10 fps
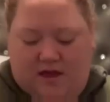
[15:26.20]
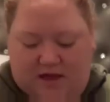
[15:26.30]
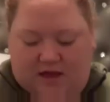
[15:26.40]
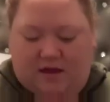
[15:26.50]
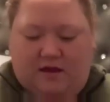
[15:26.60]

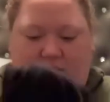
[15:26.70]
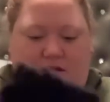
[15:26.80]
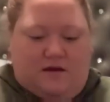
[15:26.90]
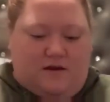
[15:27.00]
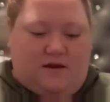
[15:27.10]

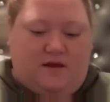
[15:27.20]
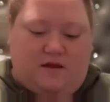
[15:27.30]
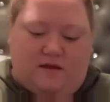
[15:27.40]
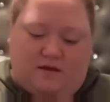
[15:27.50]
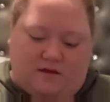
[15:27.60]
And
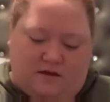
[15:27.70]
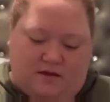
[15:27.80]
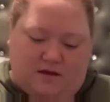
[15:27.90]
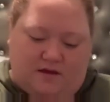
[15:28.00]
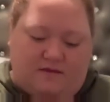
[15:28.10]

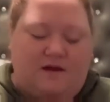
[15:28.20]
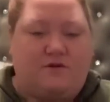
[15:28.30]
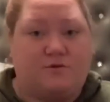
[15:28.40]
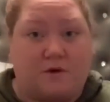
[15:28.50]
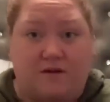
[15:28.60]
they
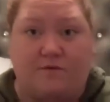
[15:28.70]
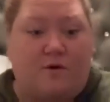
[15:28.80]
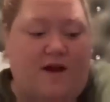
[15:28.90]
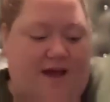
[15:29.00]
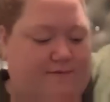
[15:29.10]
were
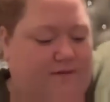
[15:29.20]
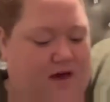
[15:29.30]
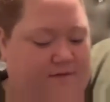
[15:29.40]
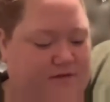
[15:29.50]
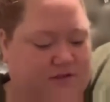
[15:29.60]
24 half
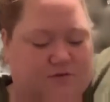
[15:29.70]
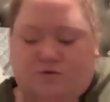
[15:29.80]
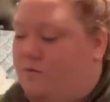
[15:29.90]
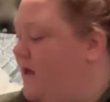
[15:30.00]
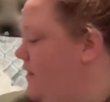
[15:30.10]
off, so
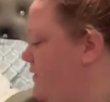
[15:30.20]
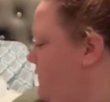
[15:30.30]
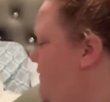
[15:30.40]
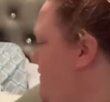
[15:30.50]
12.